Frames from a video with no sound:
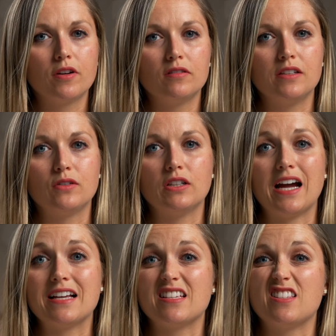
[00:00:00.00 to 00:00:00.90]
your liver
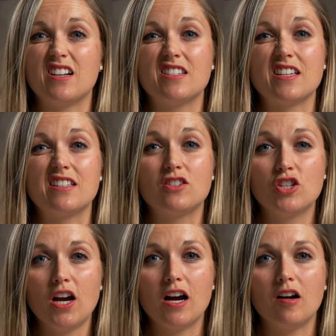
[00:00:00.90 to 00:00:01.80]
as it does its
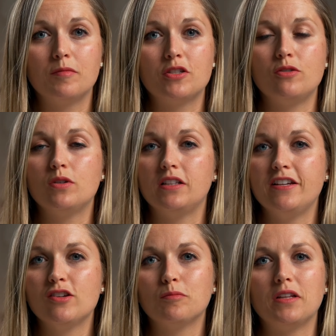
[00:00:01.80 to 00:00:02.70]
job to clean
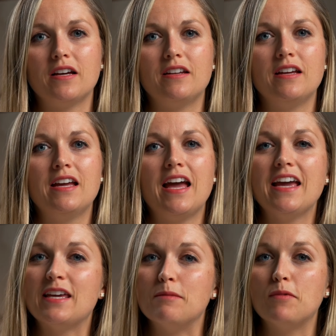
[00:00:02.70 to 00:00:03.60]
your blood and
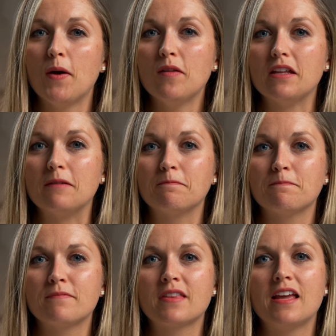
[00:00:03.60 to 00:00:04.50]
keep you healthy.
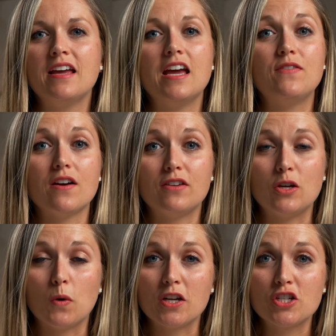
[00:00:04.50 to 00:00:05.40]
If you have any
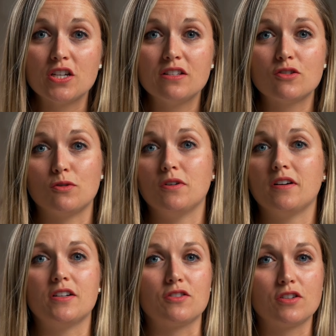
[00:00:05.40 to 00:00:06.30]
questions or
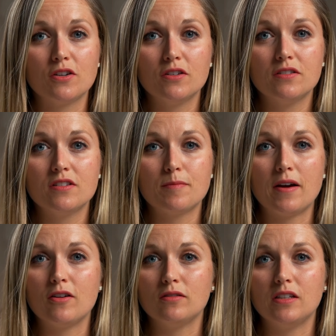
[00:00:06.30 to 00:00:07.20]
concerns
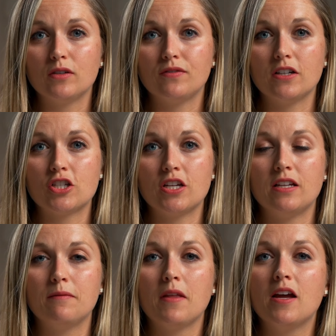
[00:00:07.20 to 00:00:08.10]
about your liver
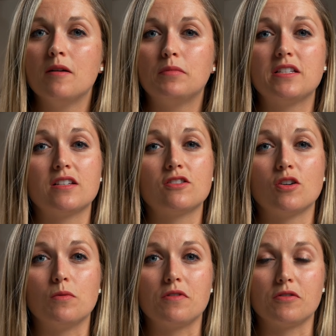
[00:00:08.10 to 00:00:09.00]
function, please
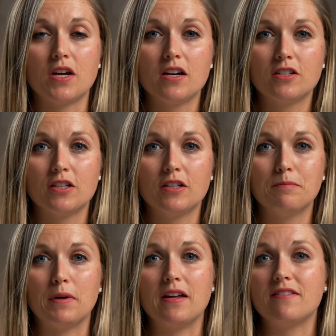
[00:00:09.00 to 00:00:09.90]
consult with your doctor,
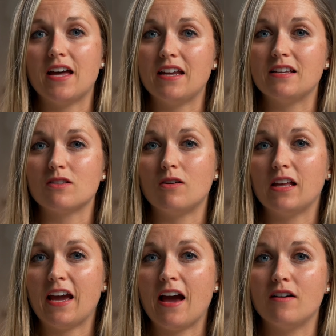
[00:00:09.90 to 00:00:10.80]
but that is all I
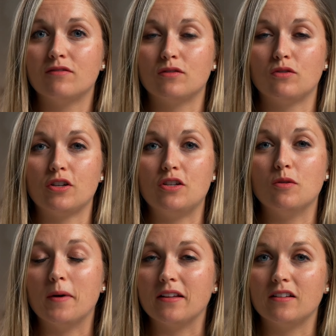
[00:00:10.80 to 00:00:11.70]
have for you
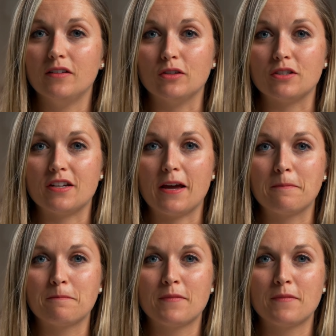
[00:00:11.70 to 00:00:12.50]
about the liver today.